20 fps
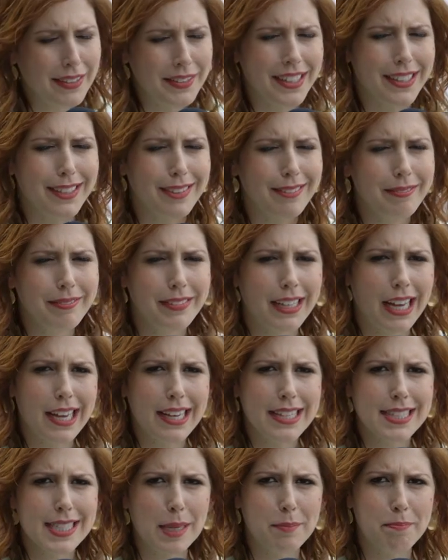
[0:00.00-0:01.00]
I don't know. I
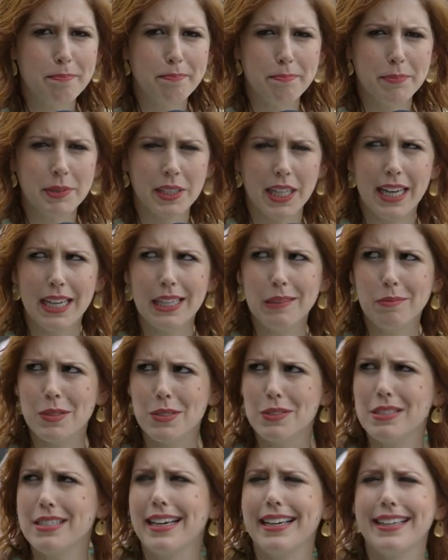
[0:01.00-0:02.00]
guess I play
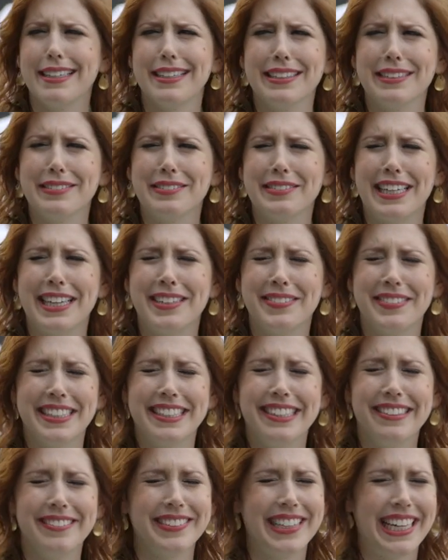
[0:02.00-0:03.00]
music or
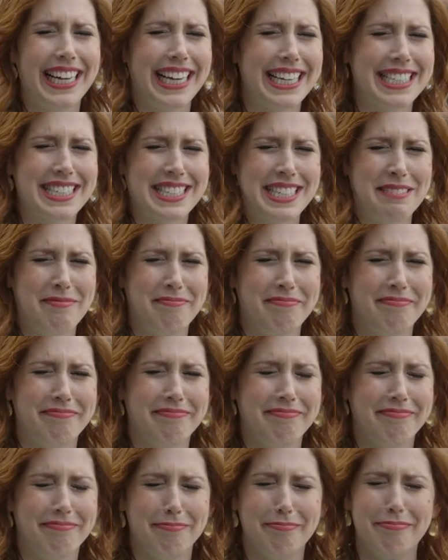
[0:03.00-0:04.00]
whatever. I guess I'm
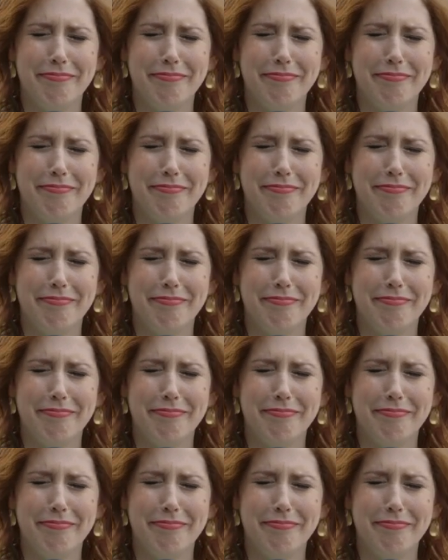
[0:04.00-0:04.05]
